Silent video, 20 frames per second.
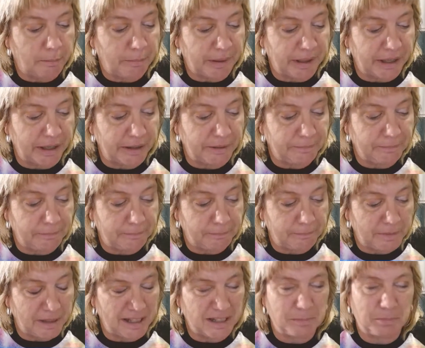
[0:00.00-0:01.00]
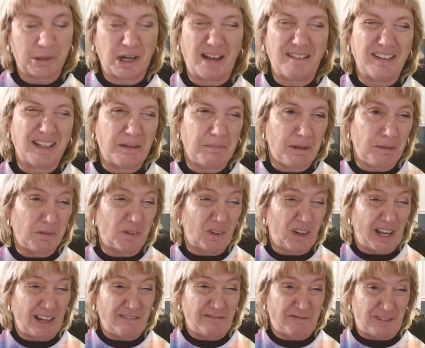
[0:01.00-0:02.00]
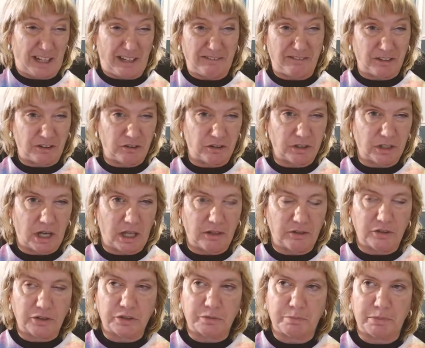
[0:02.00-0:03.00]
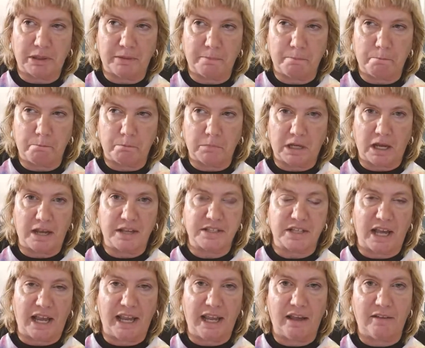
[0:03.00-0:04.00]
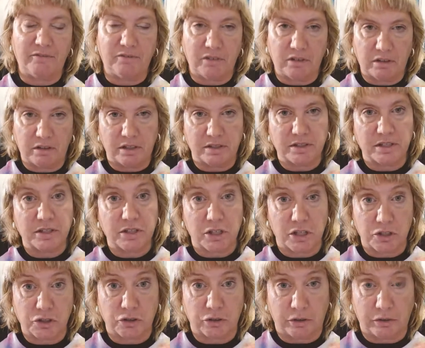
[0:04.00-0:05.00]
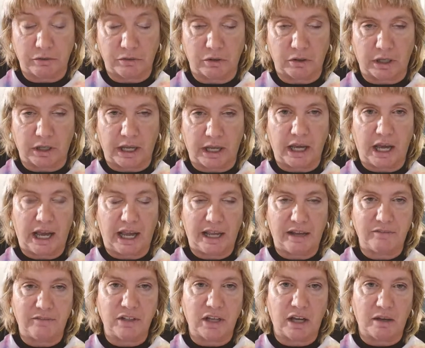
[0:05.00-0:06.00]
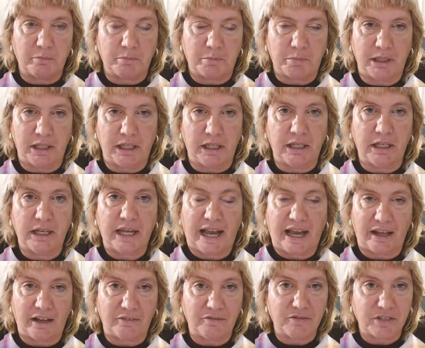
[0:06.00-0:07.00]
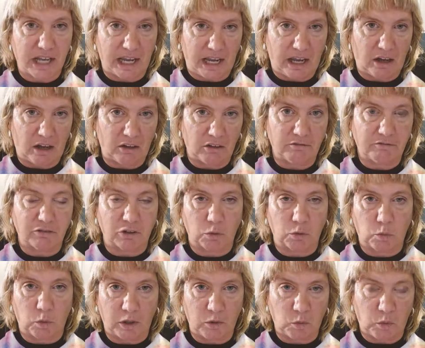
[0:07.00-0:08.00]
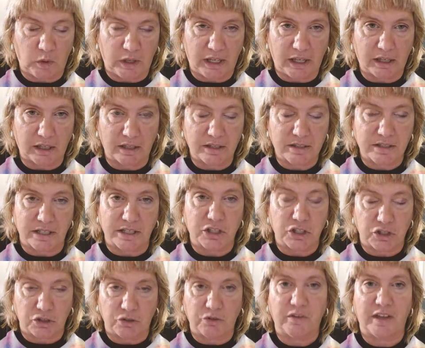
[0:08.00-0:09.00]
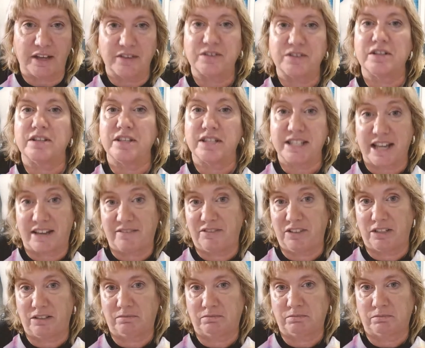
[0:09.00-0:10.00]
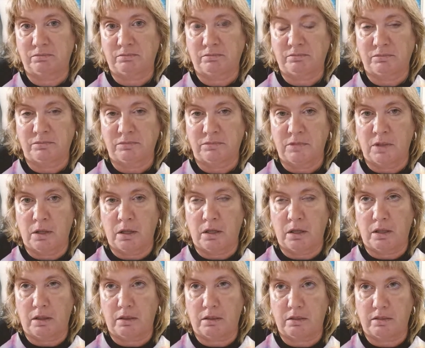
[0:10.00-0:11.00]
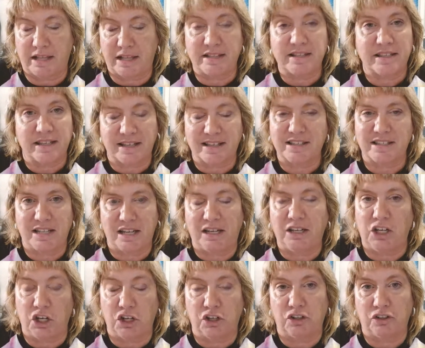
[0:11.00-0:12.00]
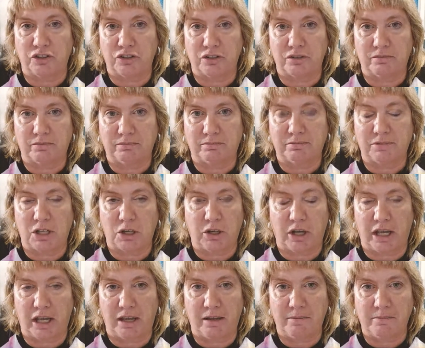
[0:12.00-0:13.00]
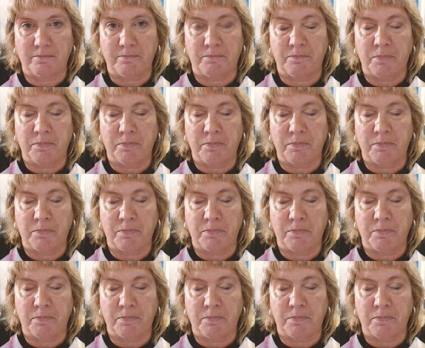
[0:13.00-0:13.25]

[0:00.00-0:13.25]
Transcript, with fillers: But it's probably going to be more like five hundred dollars. But guys, I have, this is the truth, okay? I have not been out of town for one week since two thousand seven. That's sixteen years, okay?